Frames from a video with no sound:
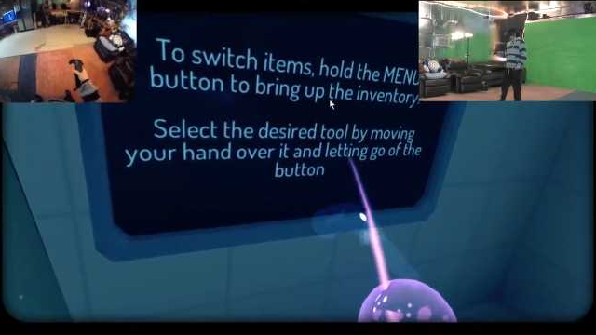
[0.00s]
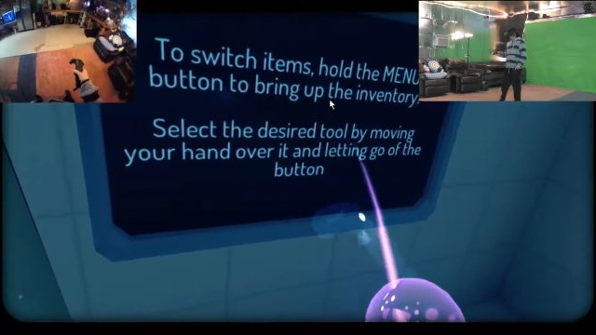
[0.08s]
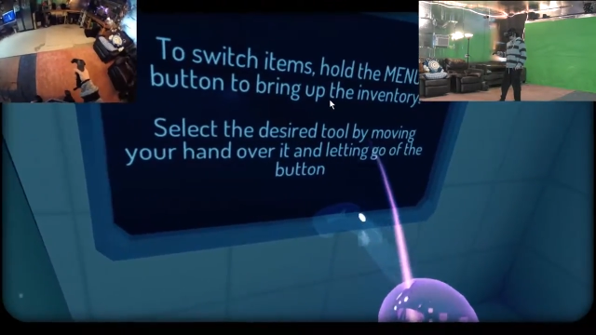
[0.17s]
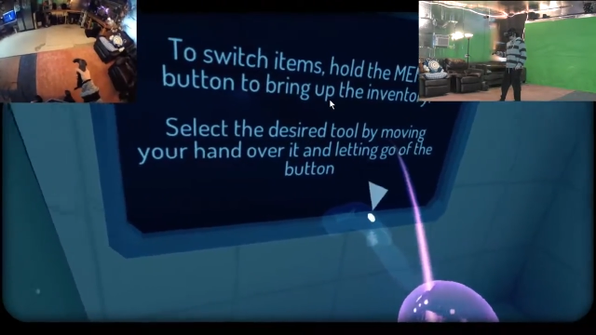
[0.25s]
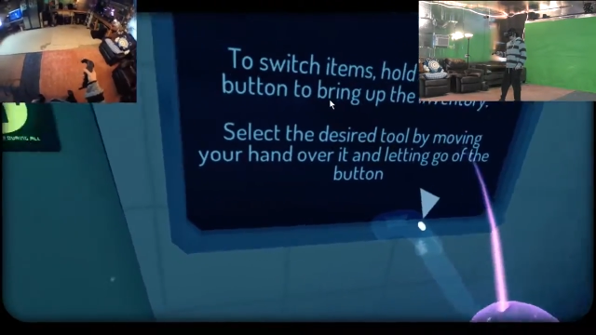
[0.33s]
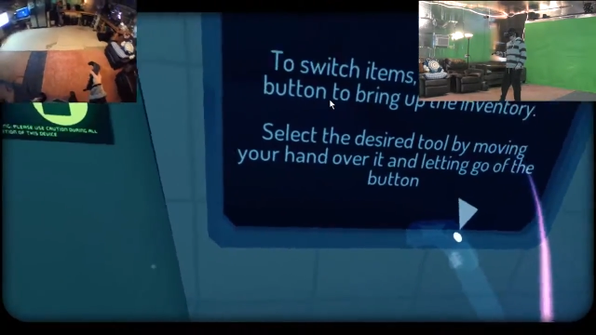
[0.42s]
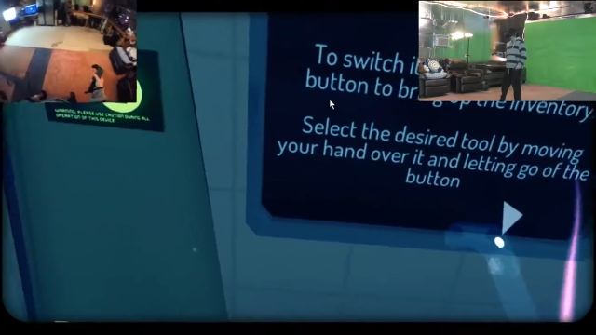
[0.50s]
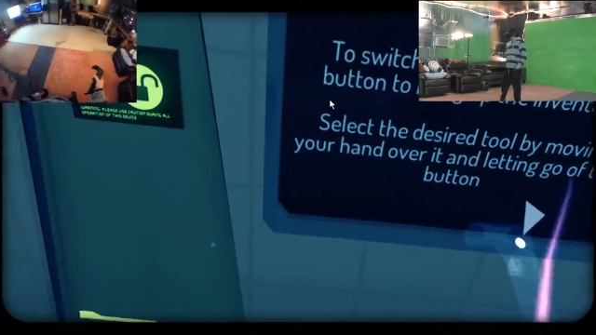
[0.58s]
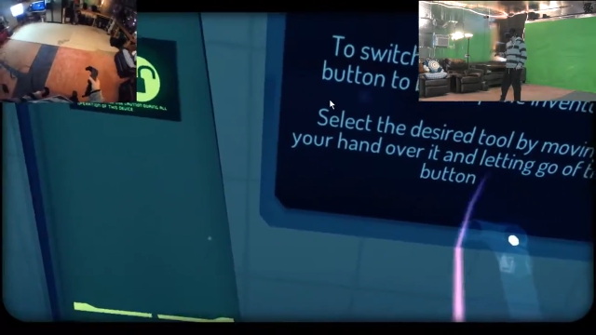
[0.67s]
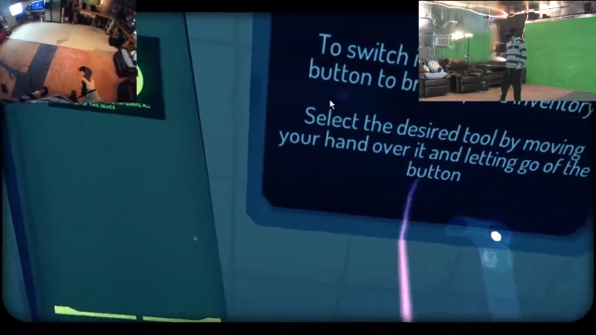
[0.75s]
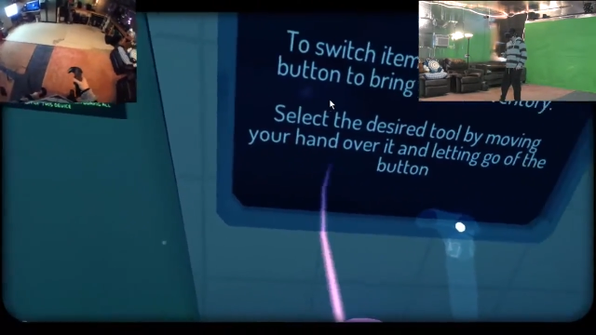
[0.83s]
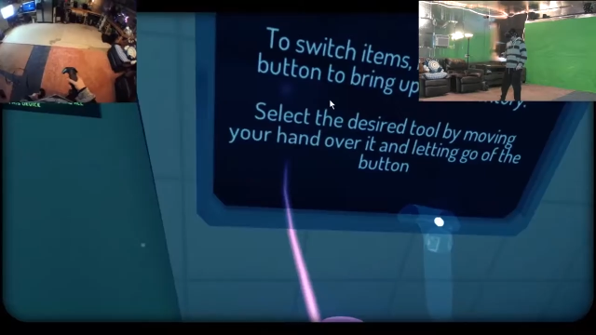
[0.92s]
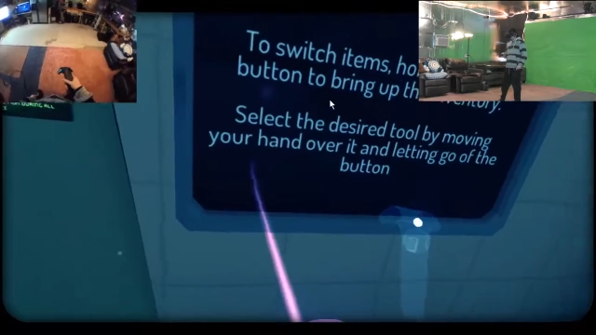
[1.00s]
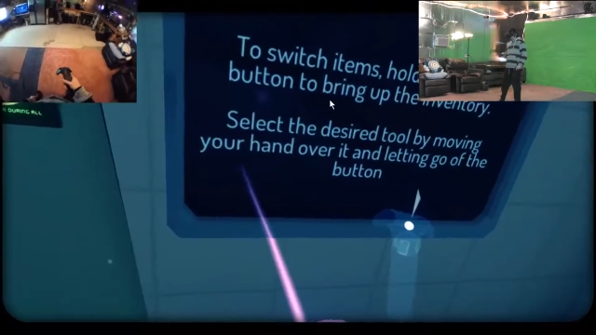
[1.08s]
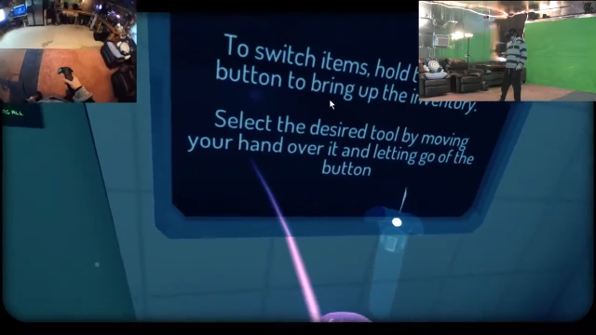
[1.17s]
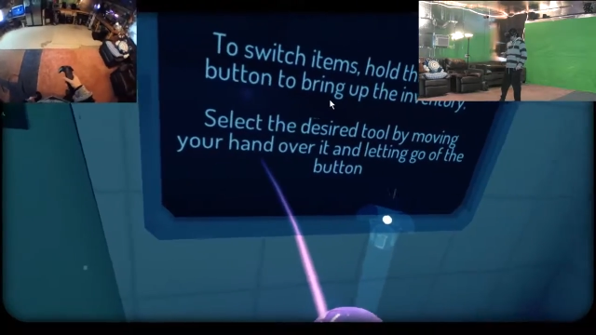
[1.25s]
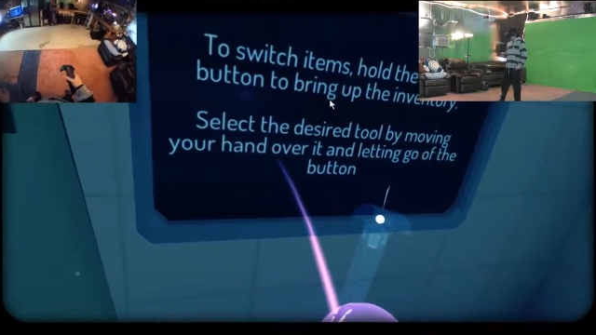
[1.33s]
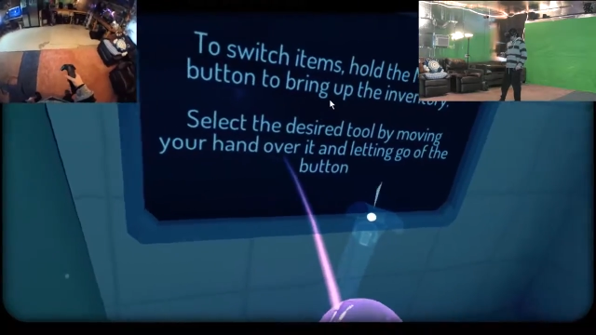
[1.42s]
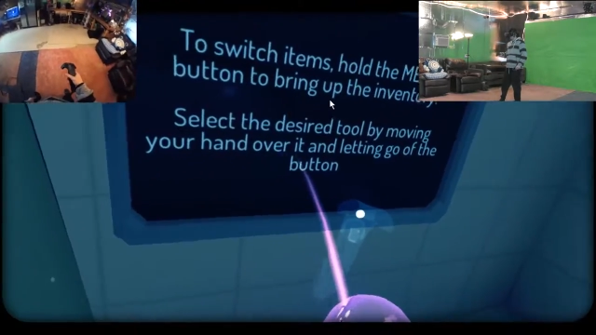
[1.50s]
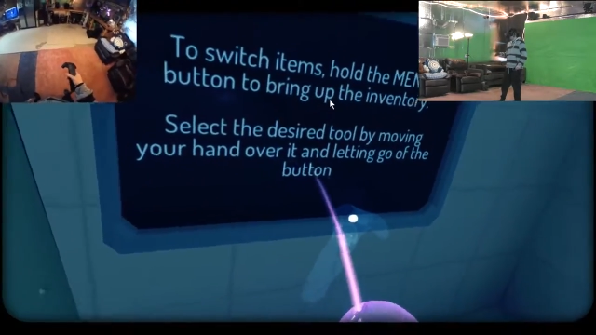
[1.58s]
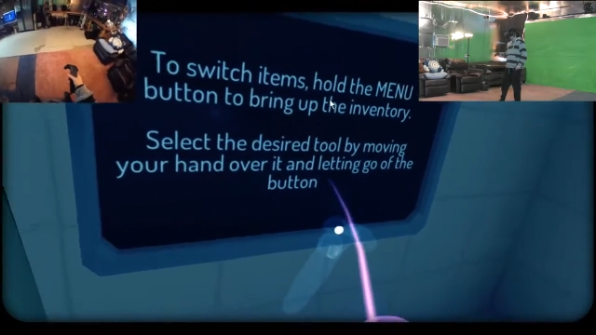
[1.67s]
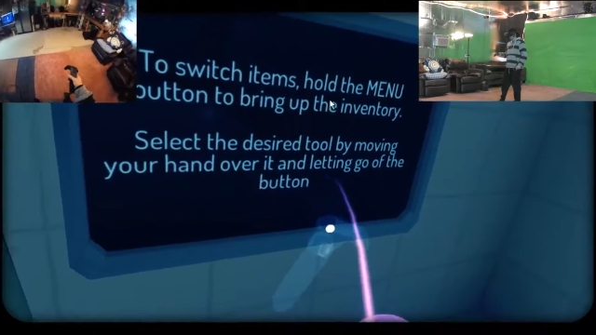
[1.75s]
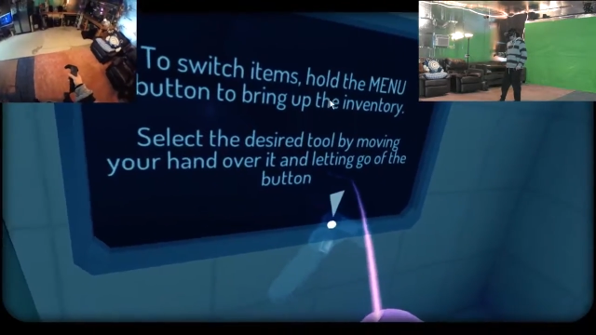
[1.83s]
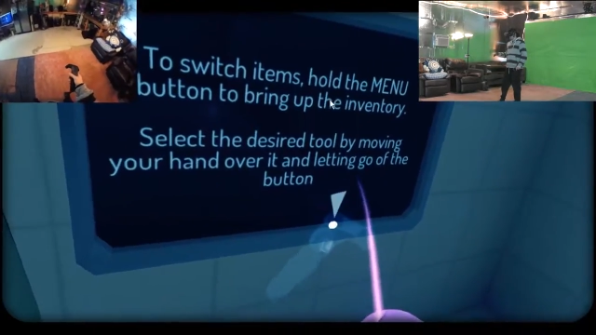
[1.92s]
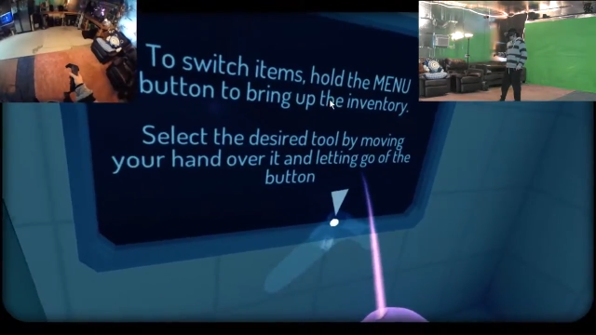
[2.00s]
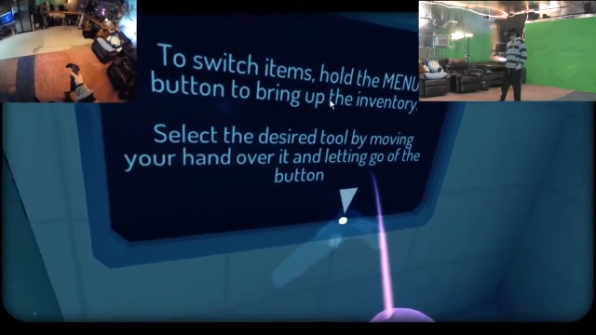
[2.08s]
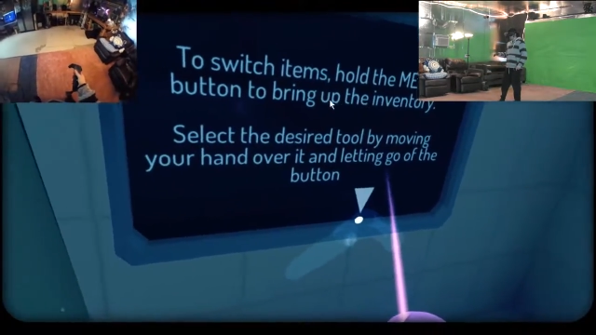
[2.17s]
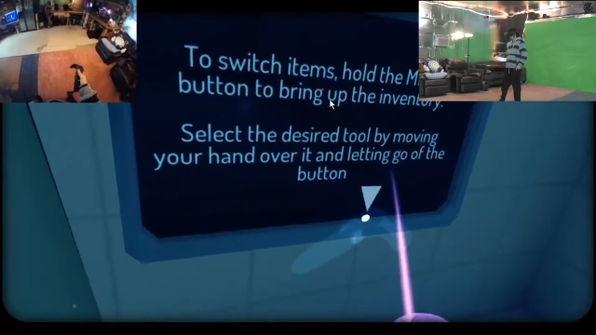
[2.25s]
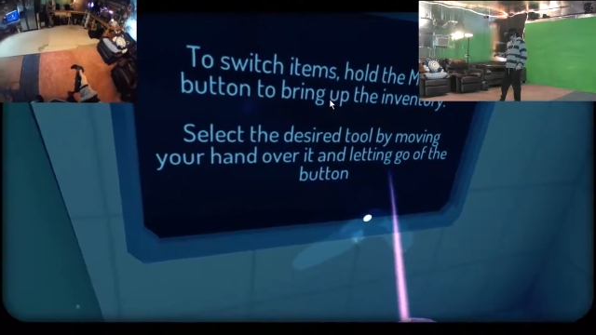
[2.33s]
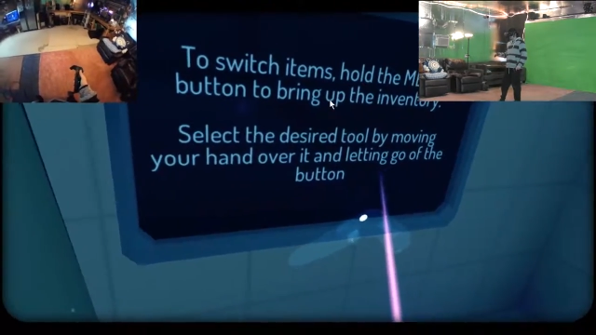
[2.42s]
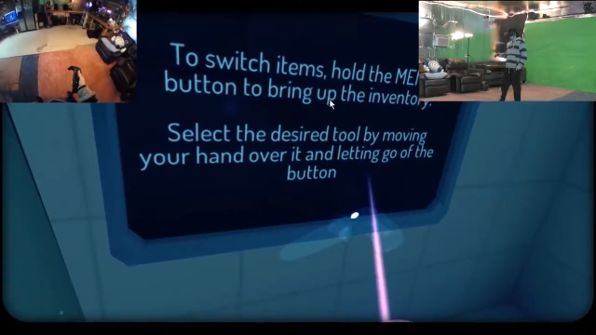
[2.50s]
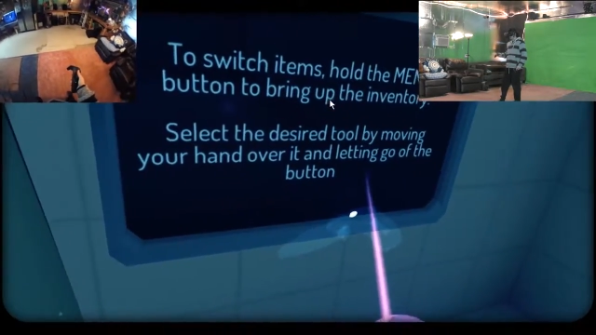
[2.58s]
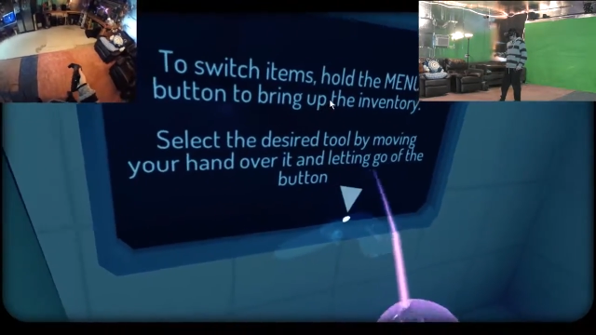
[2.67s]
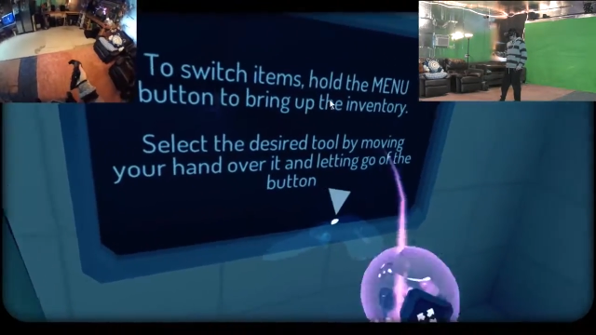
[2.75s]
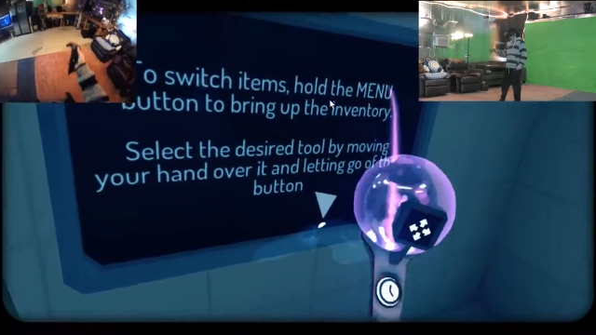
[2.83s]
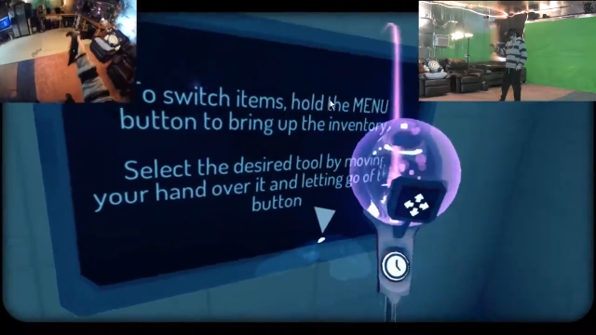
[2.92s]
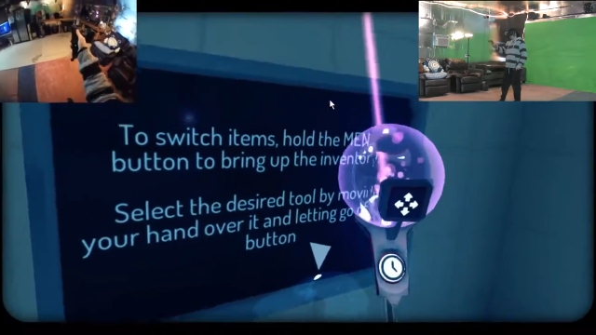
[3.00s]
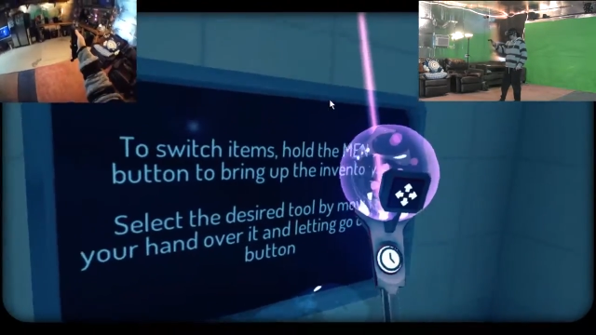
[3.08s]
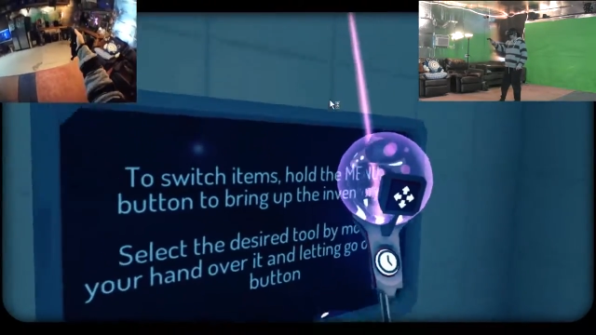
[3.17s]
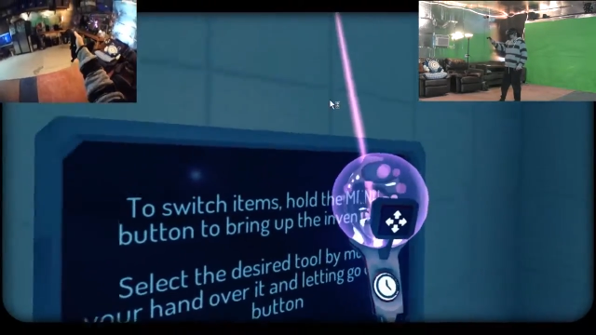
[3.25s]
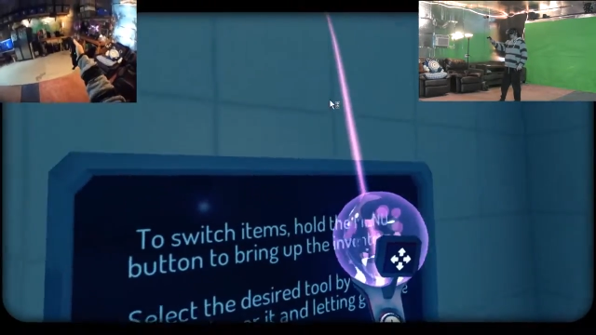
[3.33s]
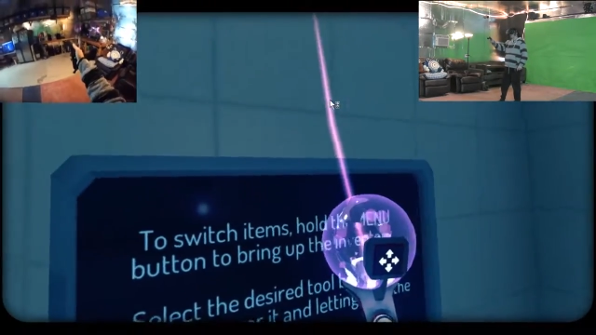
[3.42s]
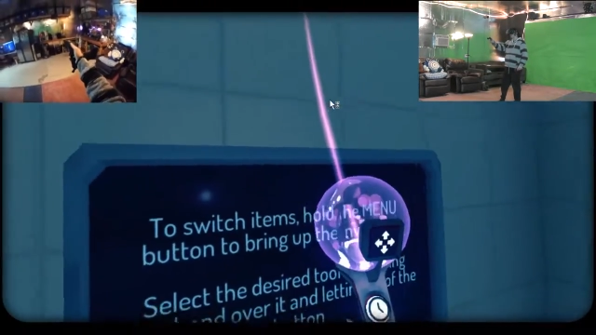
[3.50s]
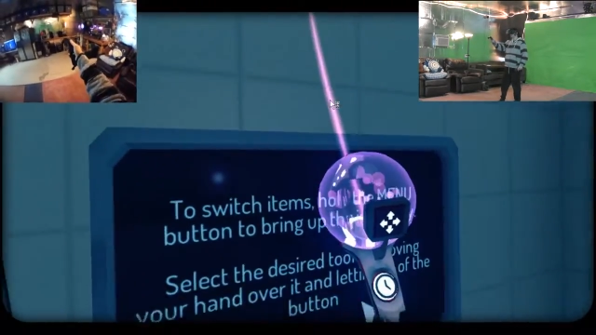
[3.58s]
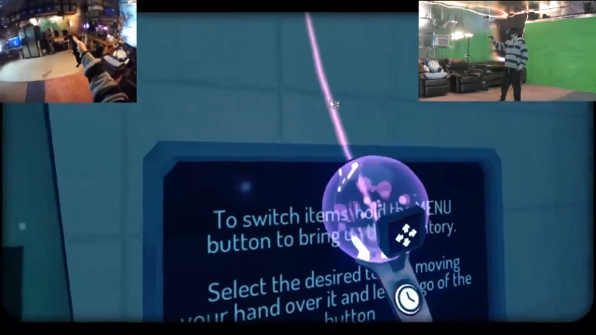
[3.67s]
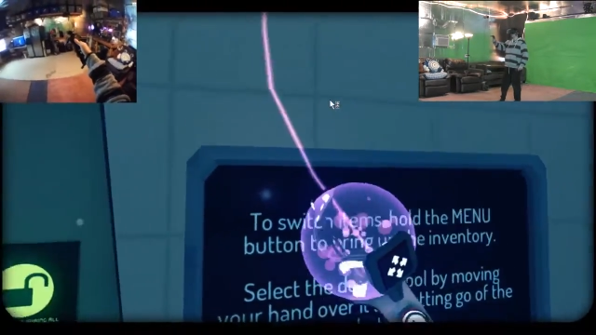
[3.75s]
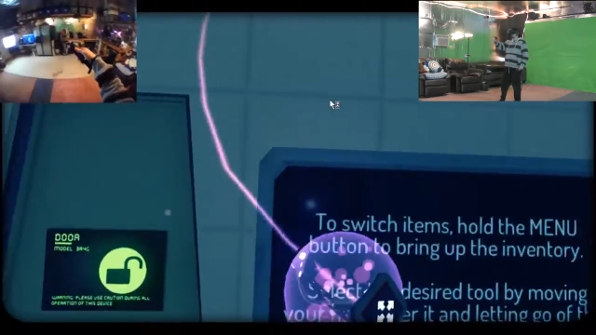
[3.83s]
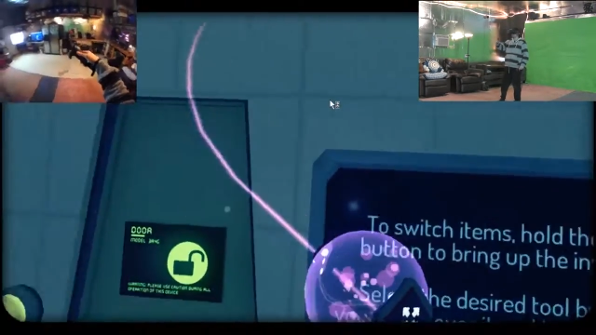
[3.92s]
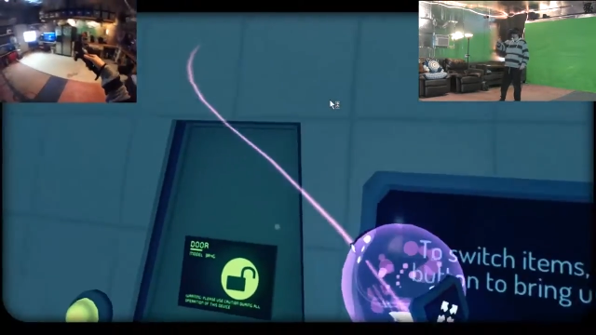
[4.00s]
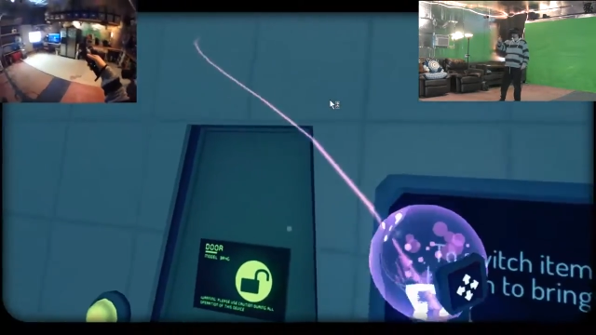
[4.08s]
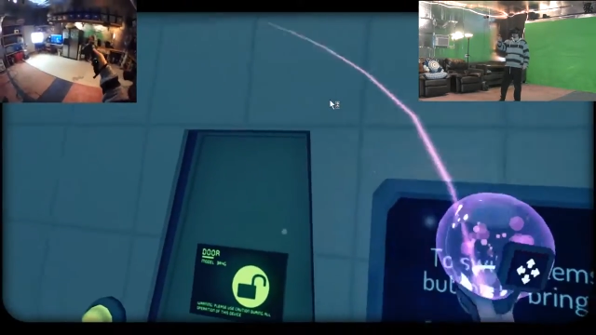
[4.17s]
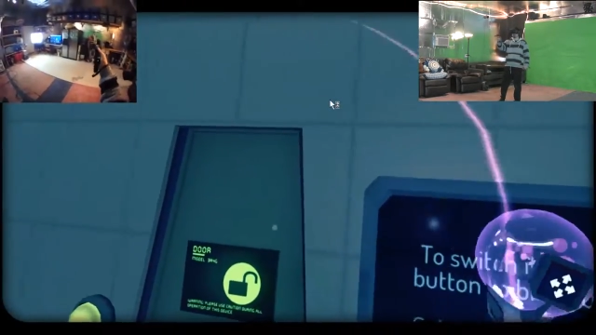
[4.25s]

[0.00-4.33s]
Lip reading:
[unreadable: no face in view]